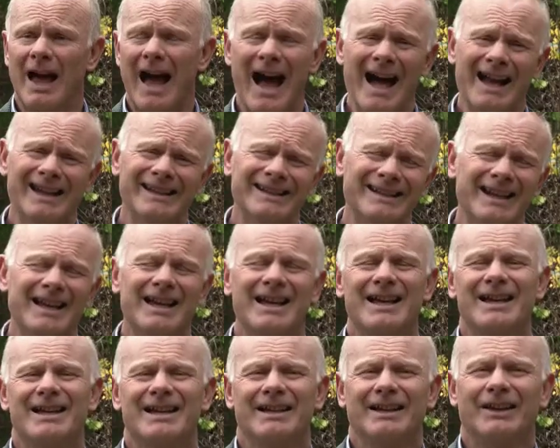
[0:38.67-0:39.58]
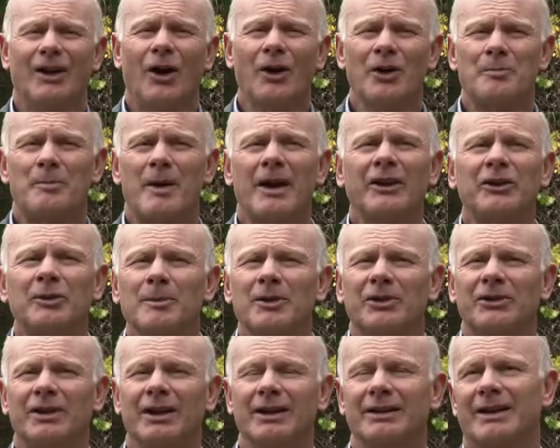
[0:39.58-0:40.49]
And on a
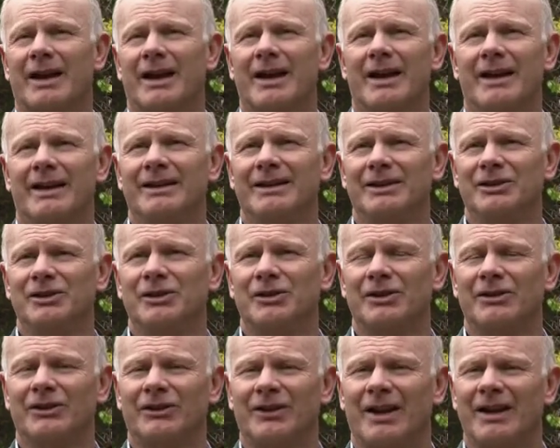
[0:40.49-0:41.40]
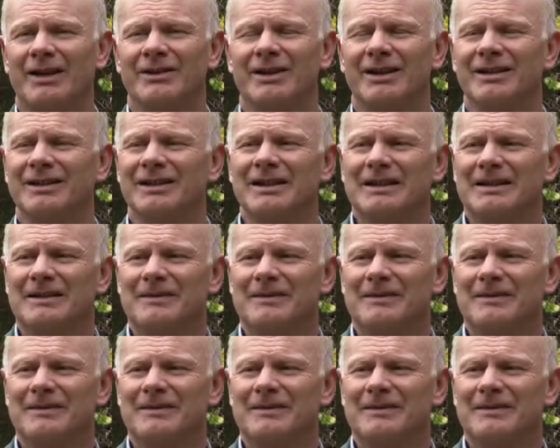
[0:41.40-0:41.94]
pessimistic day, you can say that